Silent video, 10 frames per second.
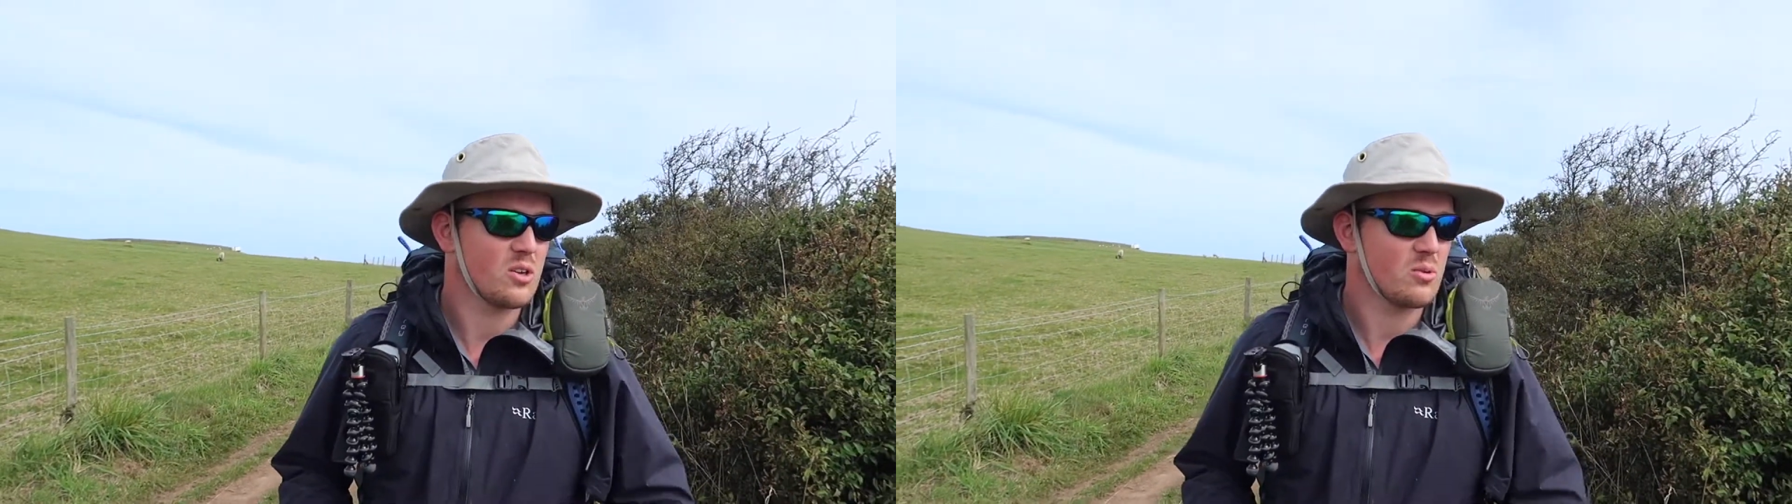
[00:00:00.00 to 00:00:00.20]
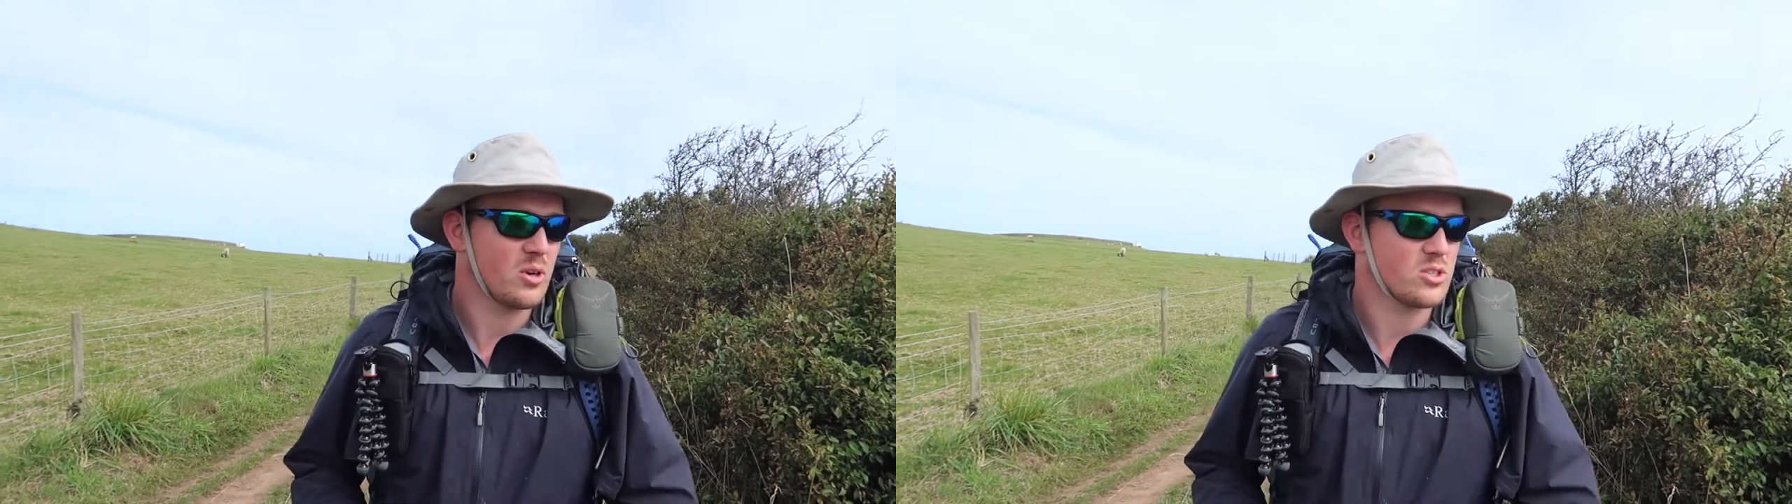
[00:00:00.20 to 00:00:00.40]

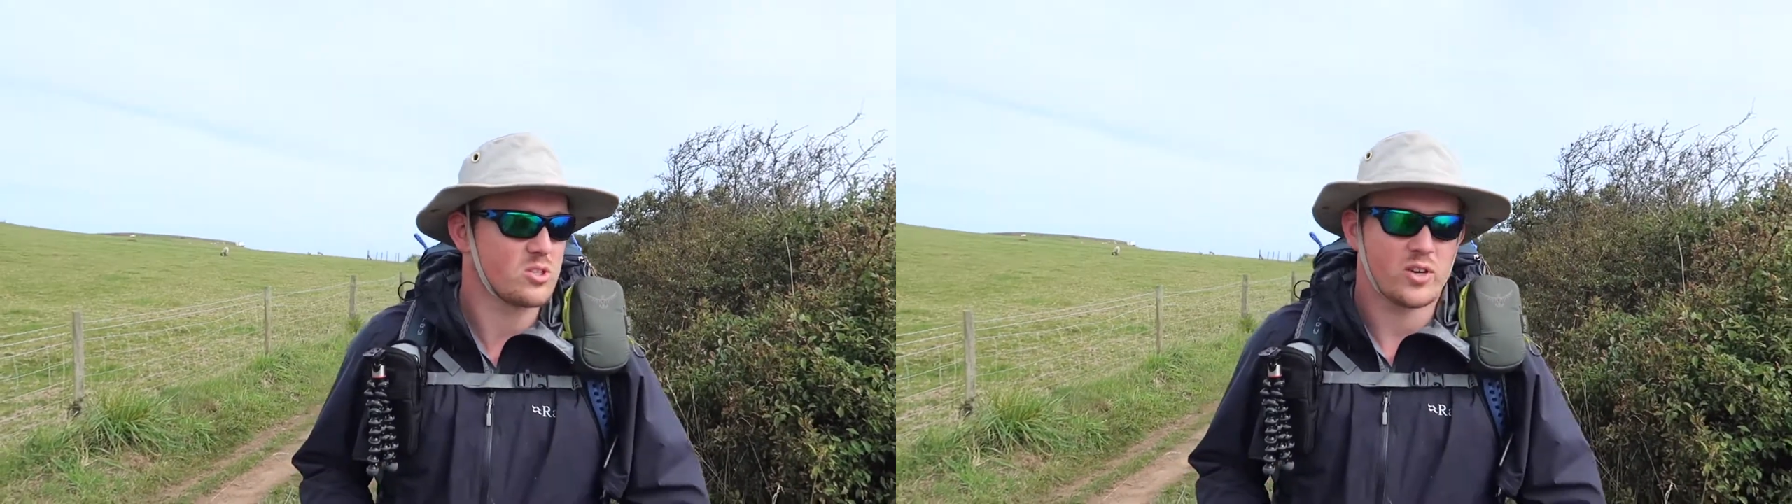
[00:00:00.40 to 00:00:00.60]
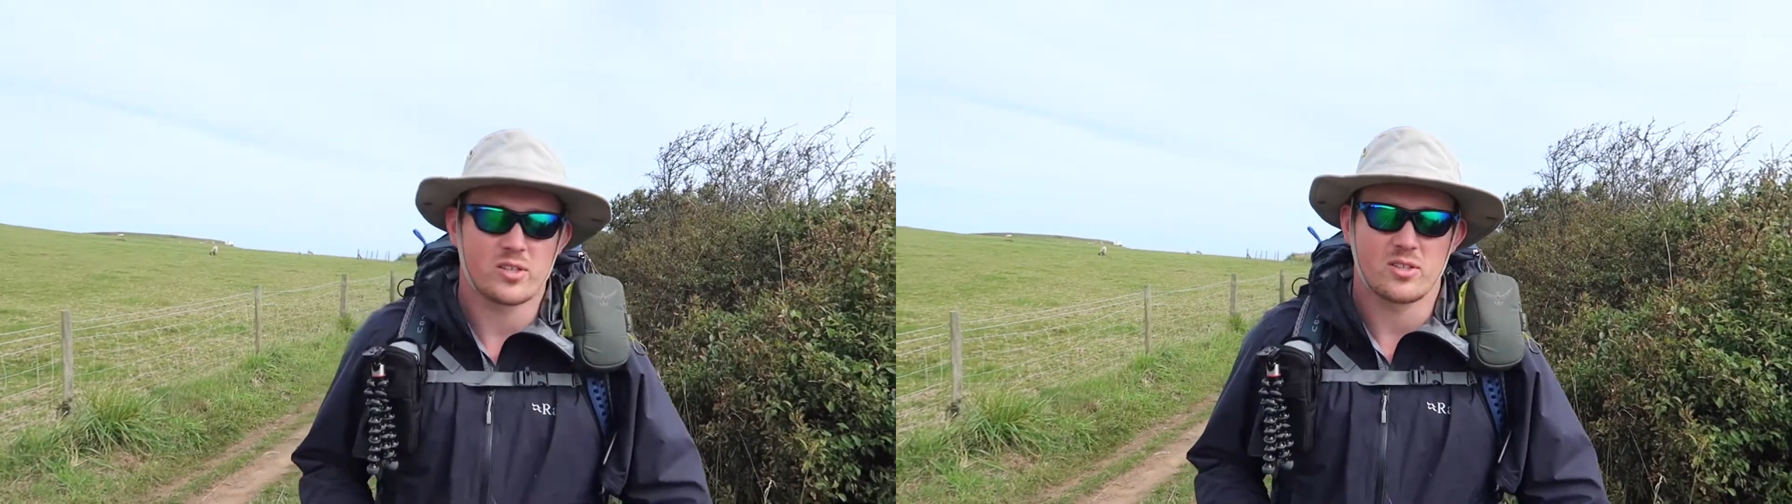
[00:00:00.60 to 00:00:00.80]
quite a
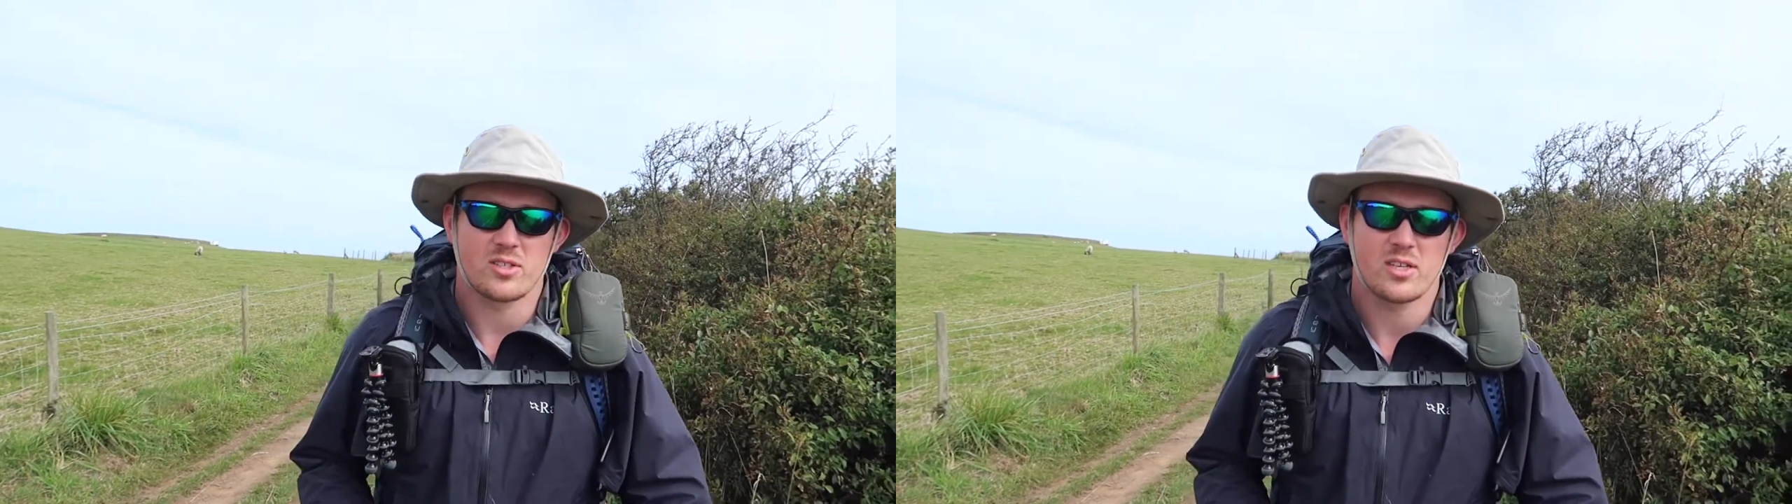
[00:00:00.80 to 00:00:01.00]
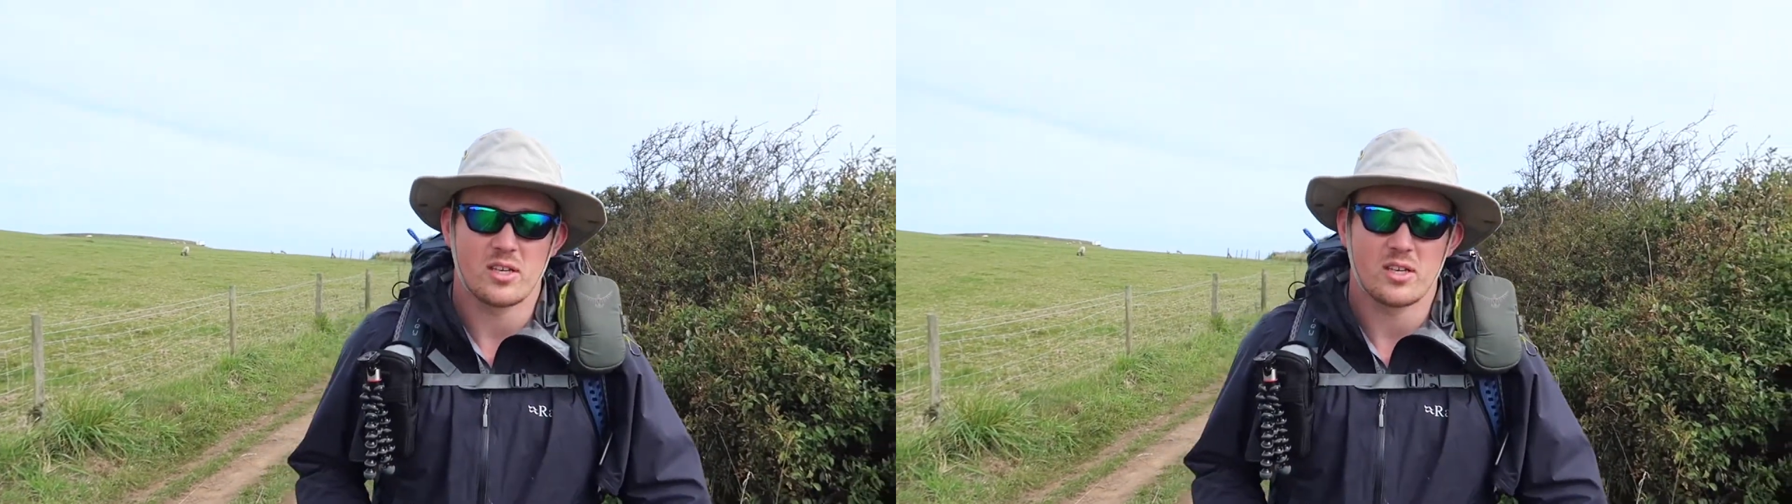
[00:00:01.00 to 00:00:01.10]
trek to the sea